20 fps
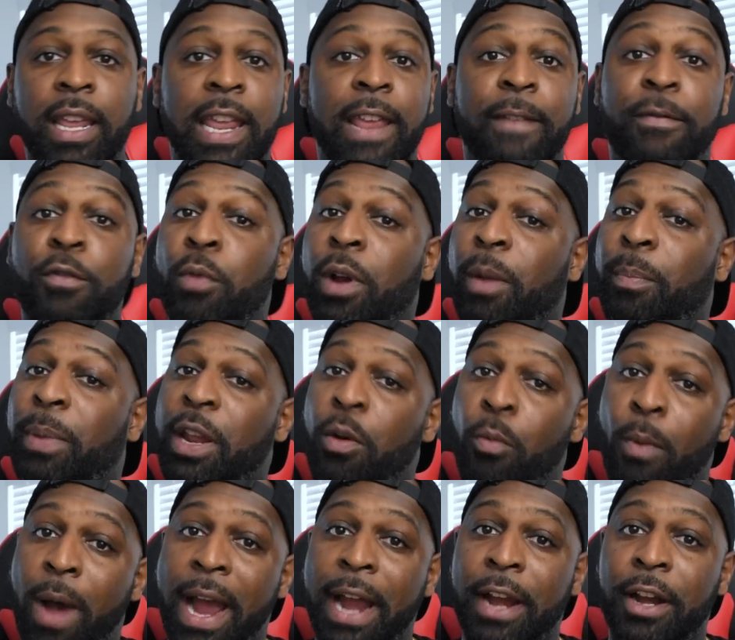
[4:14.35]
If you want to play
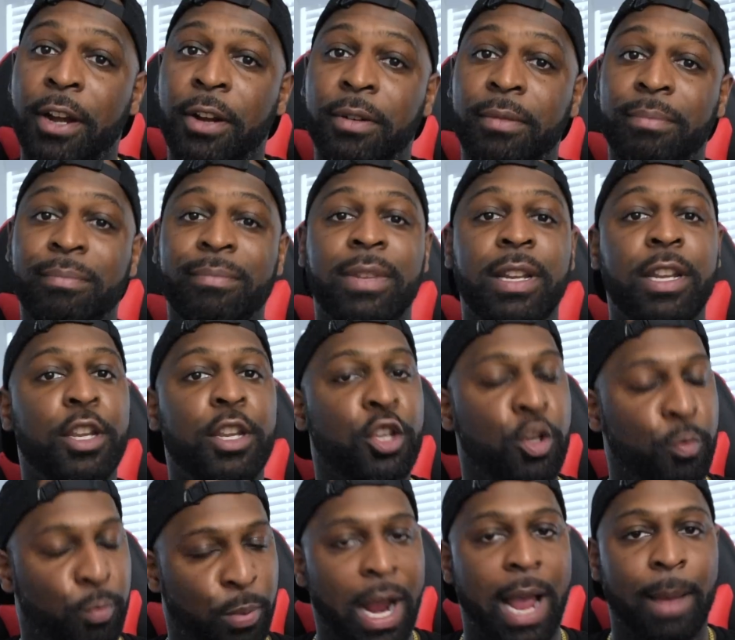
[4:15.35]
wired,
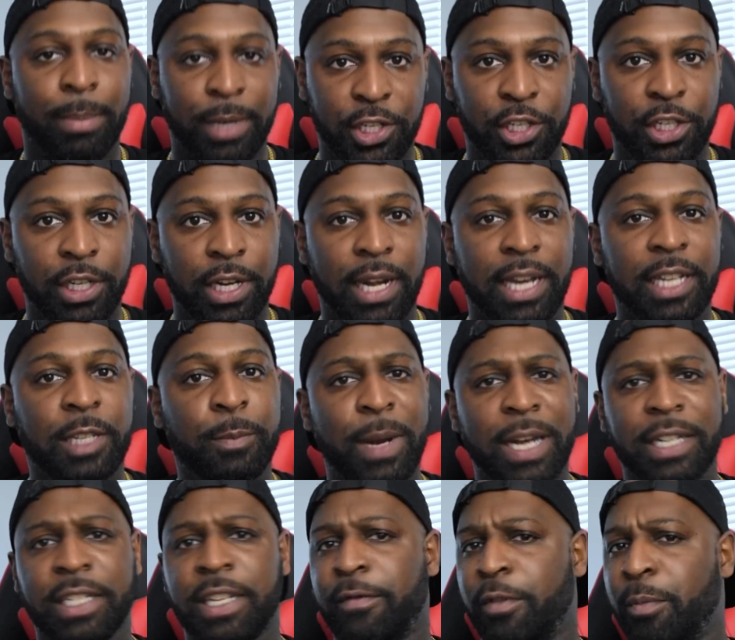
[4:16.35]
you probably should,
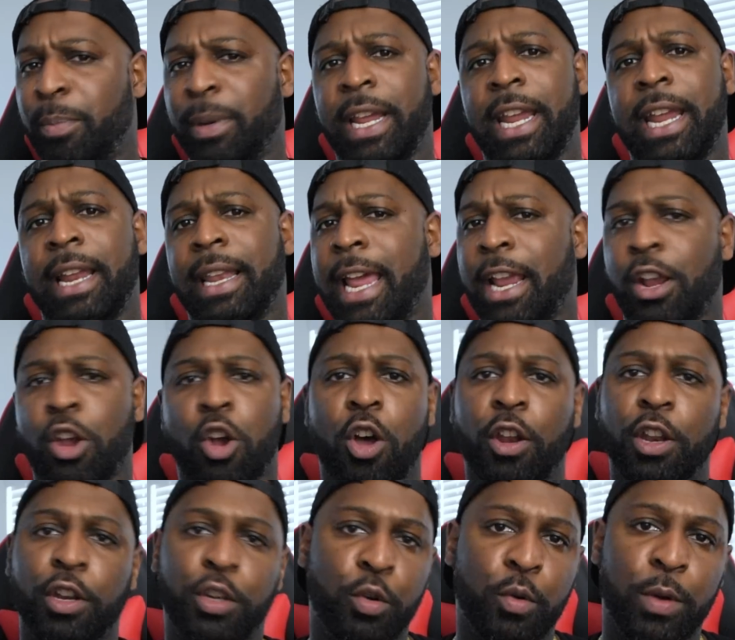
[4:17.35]
especially if you're playing like
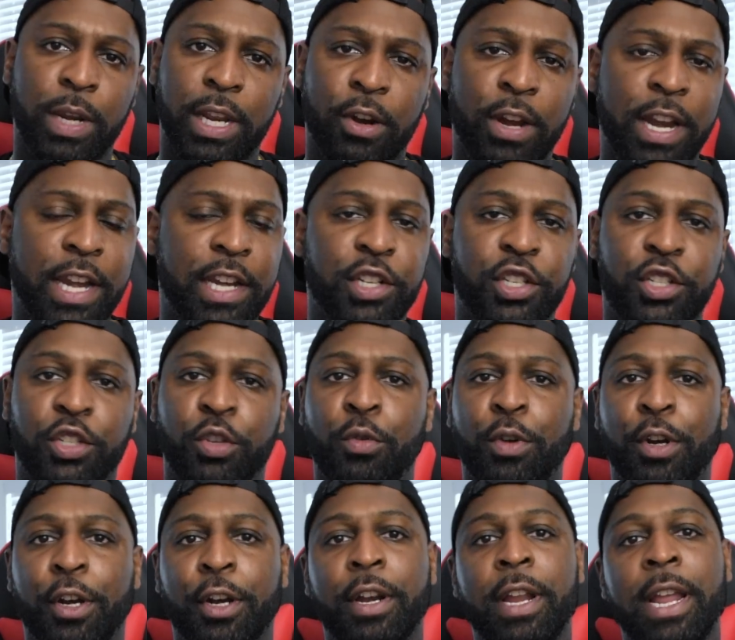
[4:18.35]
Call of Duty or any
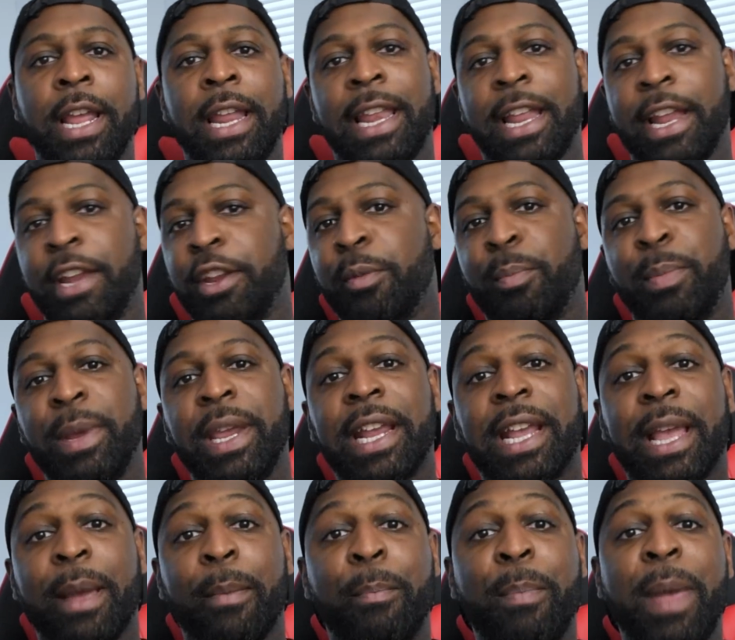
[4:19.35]
shooter that you're being
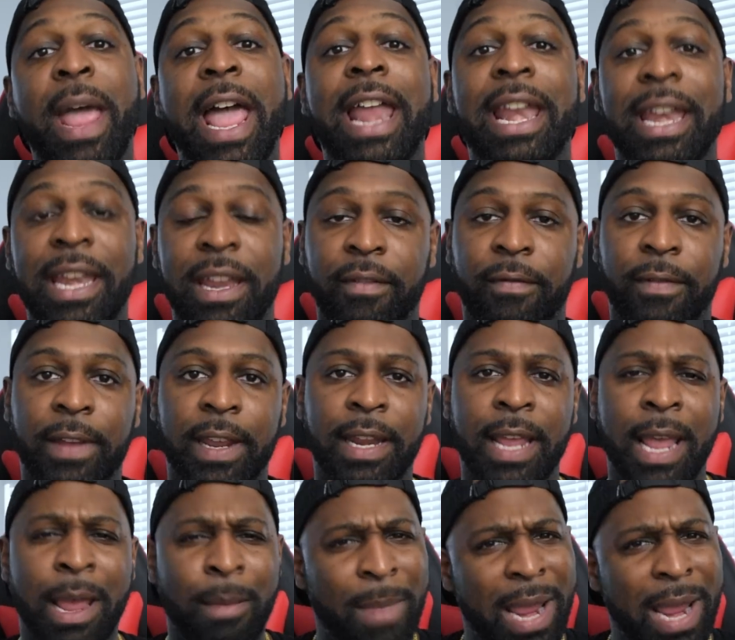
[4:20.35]
competitive in.